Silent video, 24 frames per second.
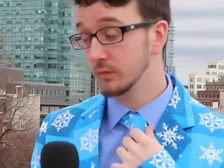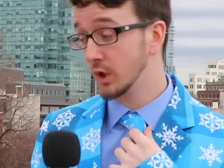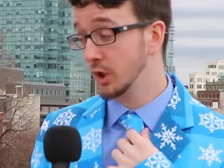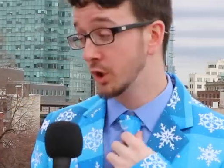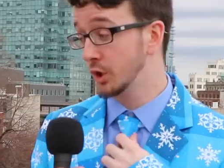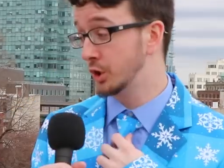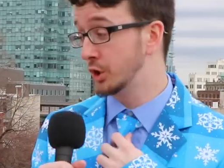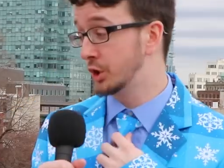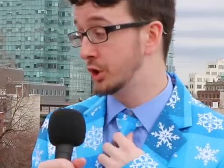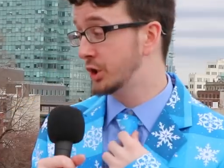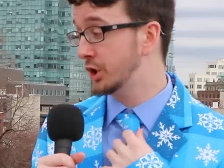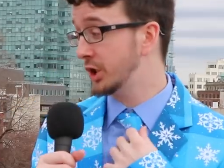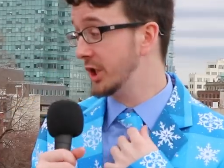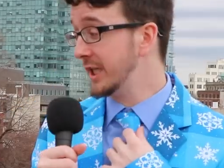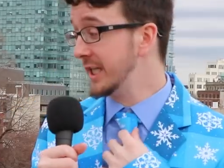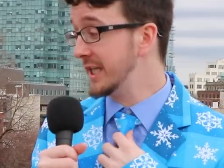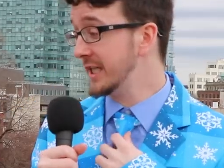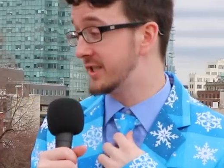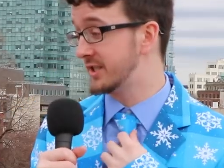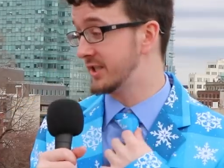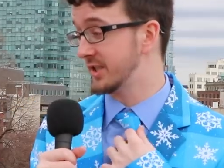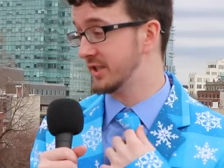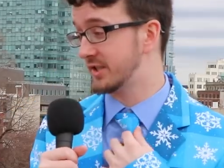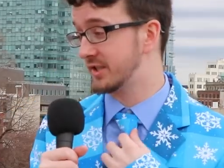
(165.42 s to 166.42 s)

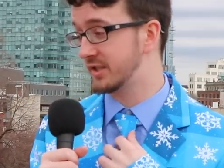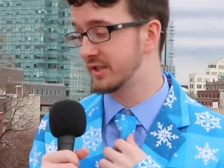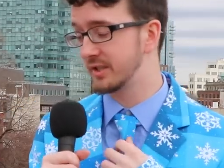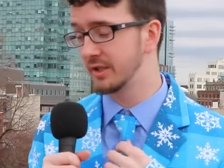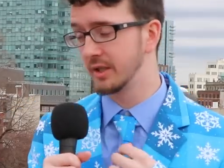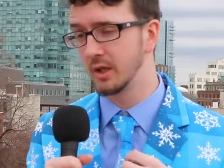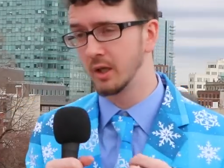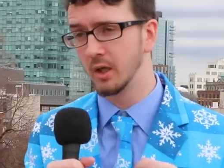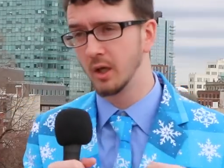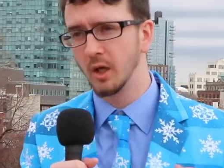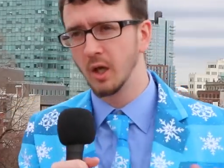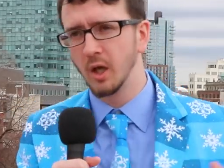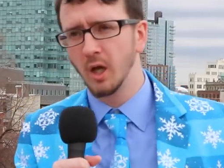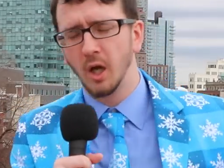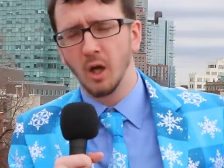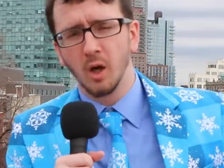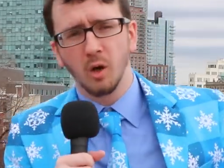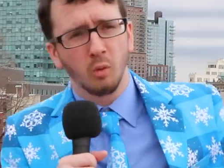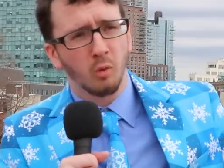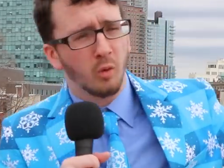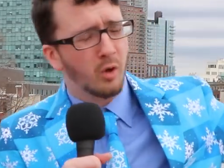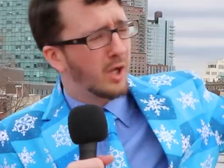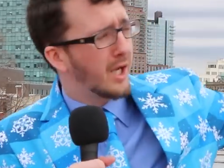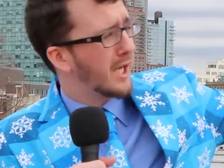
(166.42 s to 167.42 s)
Jesus!
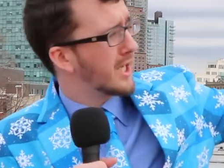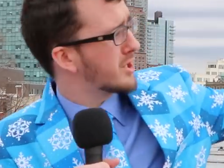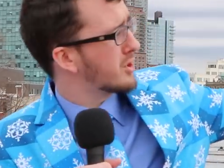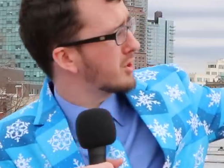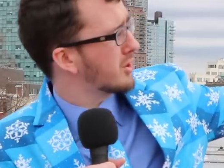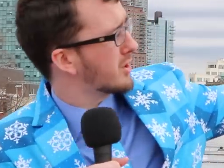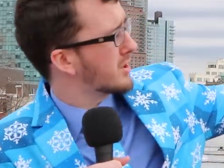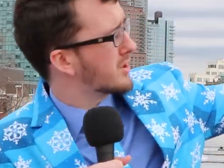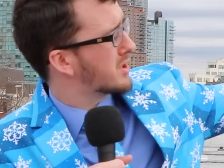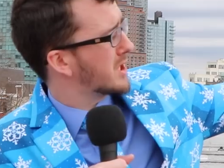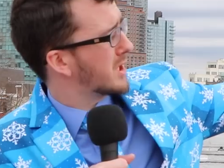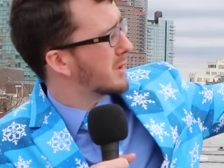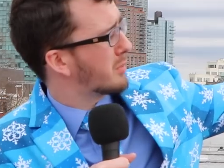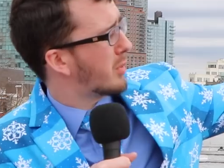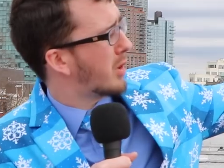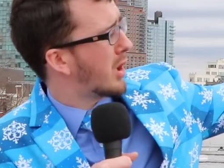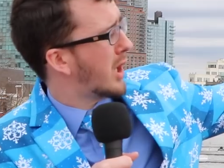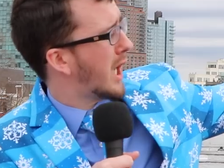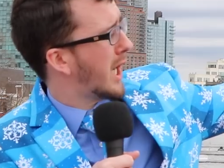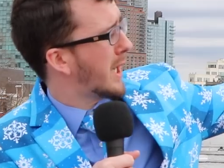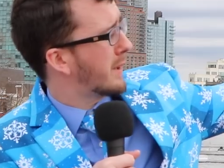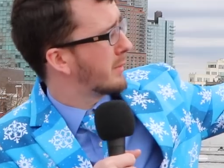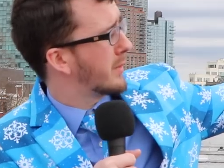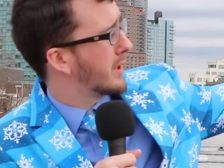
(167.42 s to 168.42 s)
Well, as you can see
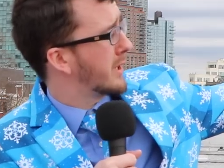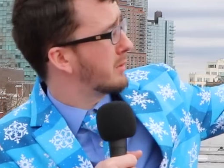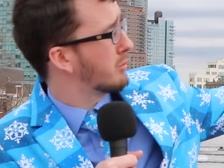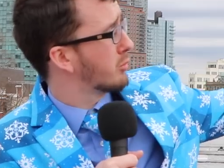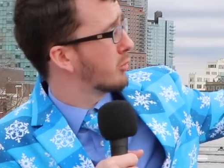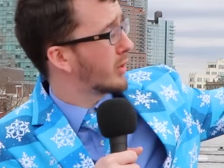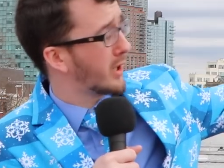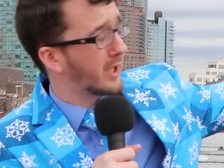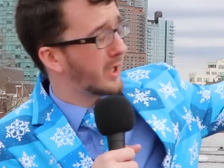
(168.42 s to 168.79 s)
behind me,